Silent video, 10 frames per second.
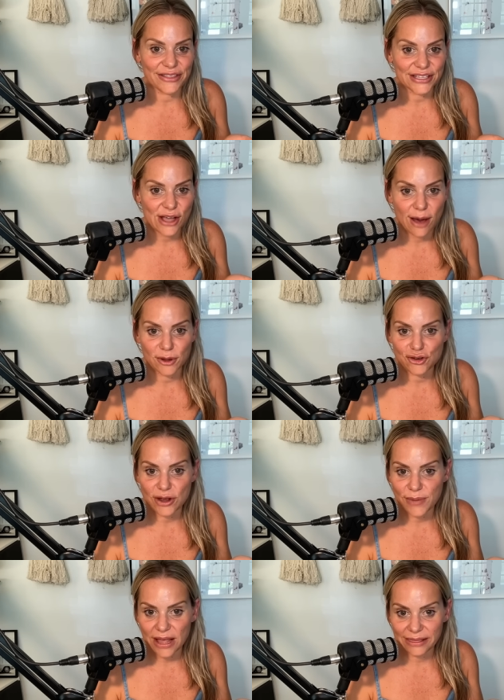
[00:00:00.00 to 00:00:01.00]
on this Cabo
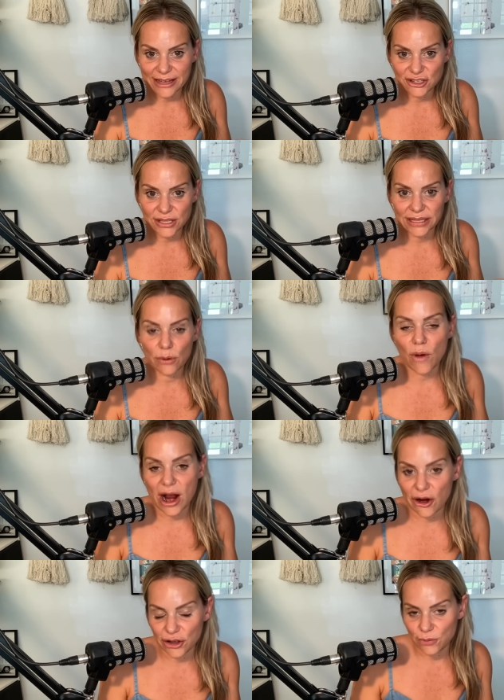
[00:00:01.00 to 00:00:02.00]
trip, allegedly,
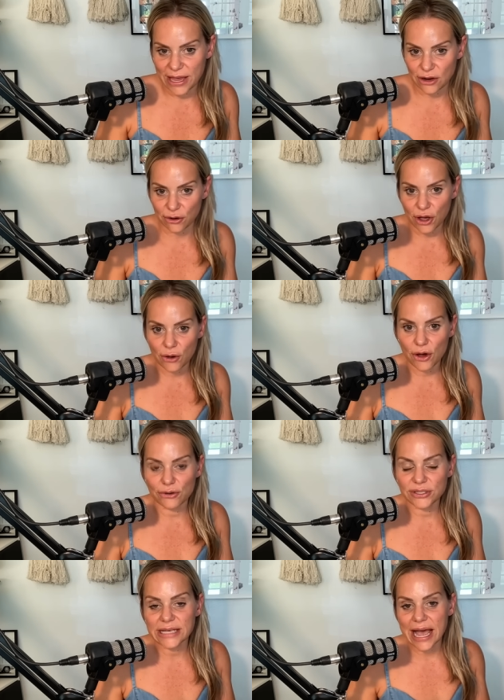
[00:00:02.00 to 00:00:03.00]
why aren't you paying your
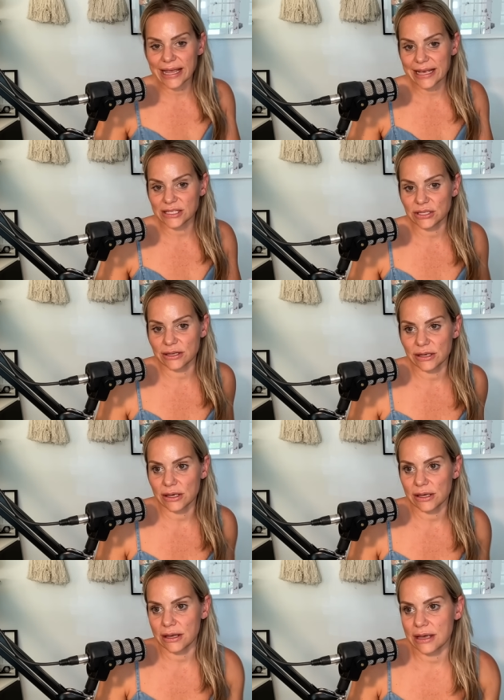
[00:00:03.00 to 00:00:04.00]
co-hosts? I guess
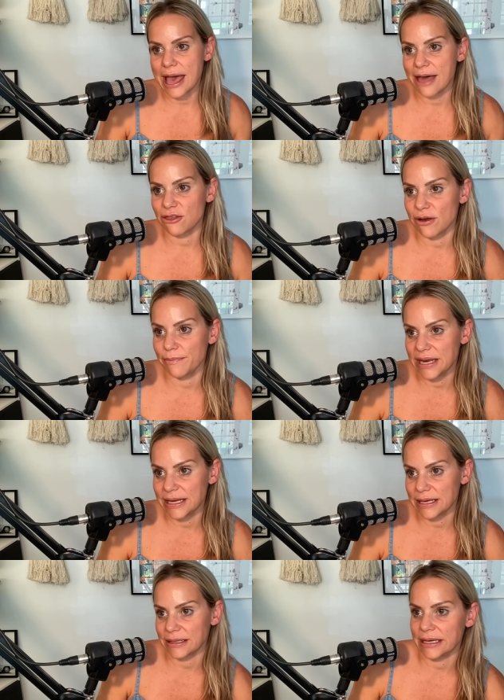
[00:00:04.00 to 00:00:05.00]
Heather
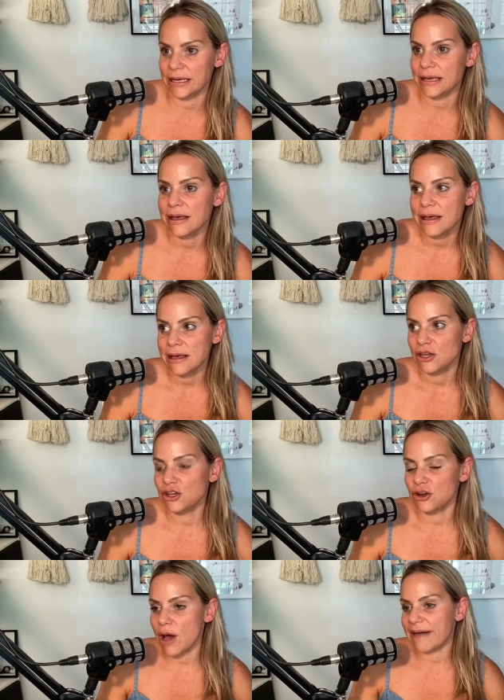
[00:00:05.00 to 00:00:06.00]
immediately,
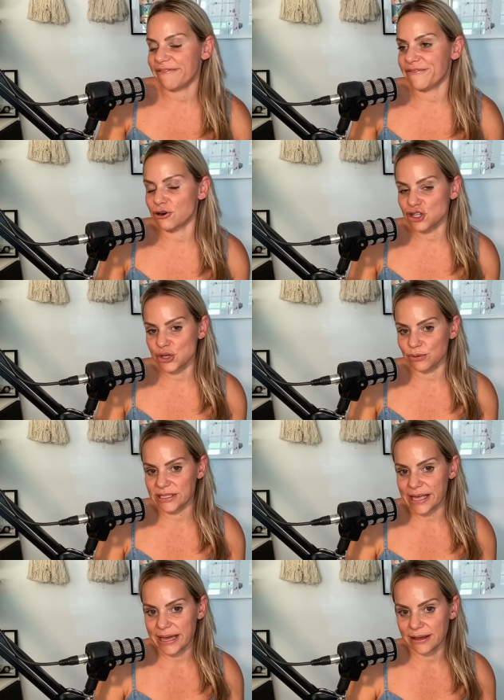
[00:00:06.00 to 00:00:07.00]
you know, at first she
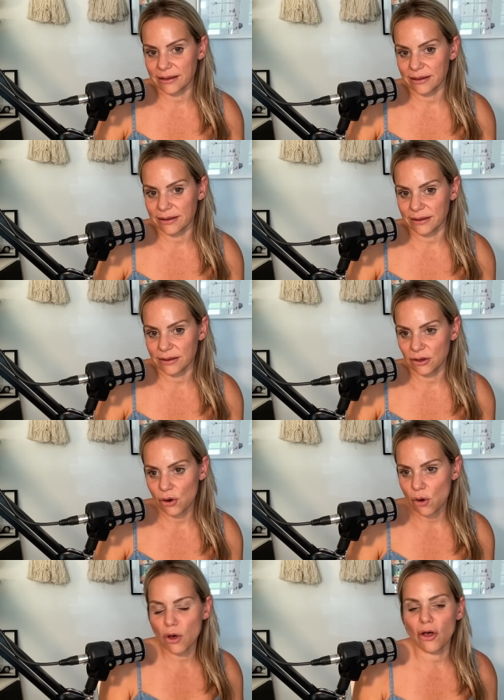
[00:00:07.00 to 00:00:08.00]
was like,
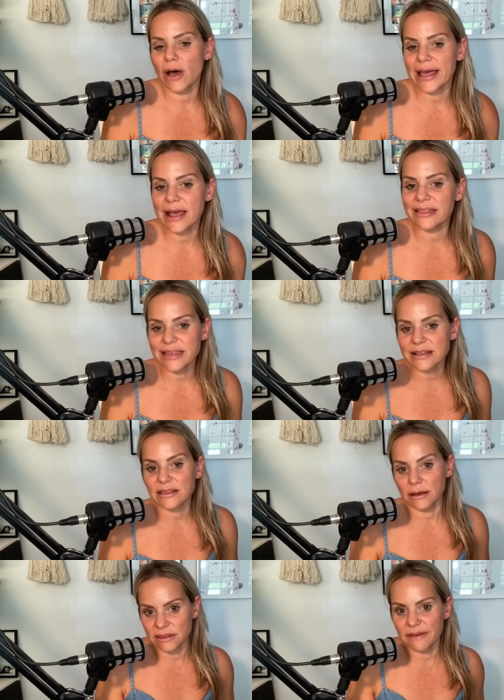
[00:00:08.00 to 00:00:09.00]
well, I think
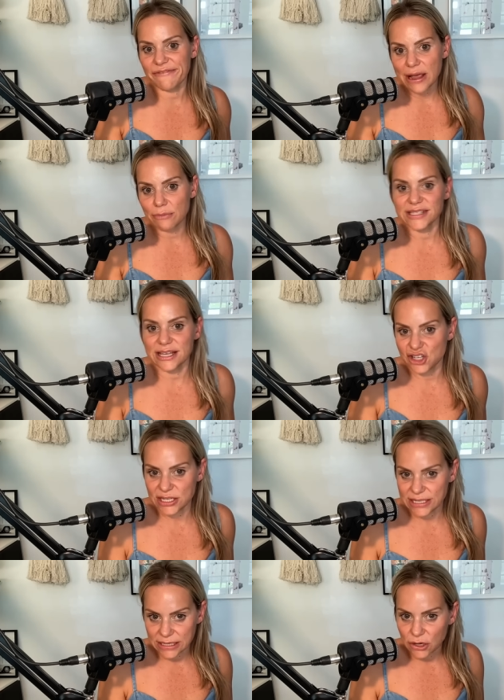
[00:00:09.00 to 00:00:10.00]
the fight was that
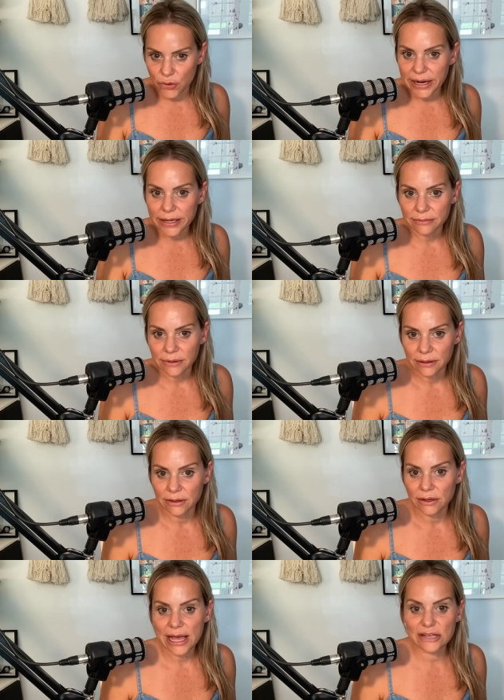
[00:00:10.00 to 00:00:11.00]
she didn't agree.
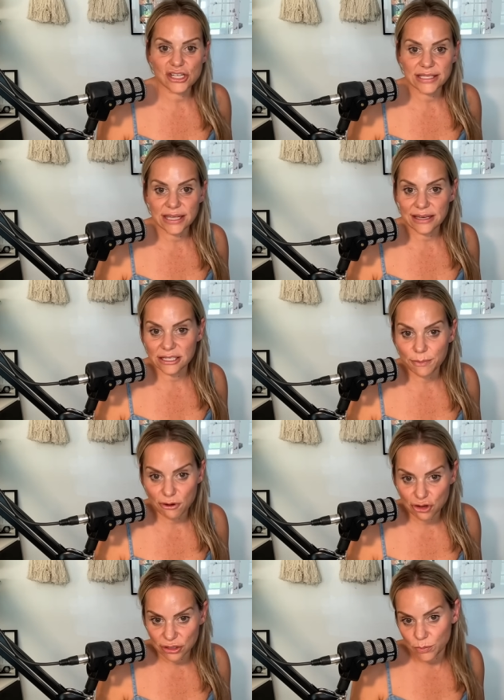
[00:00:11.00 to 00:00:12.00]
And she said the
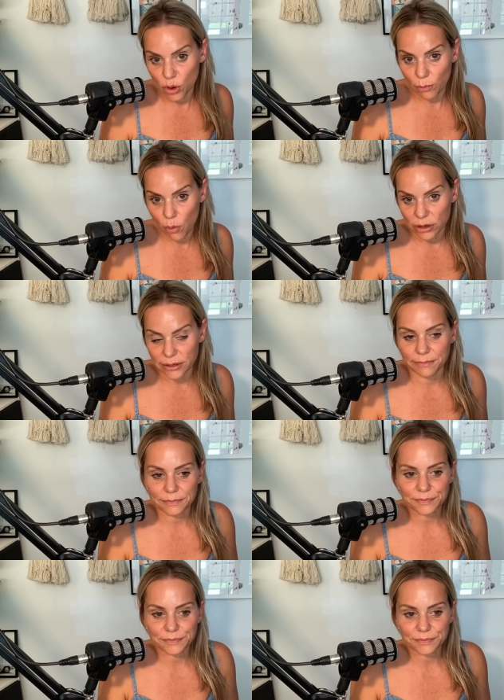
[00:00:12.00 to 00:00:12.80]
exposure is more important.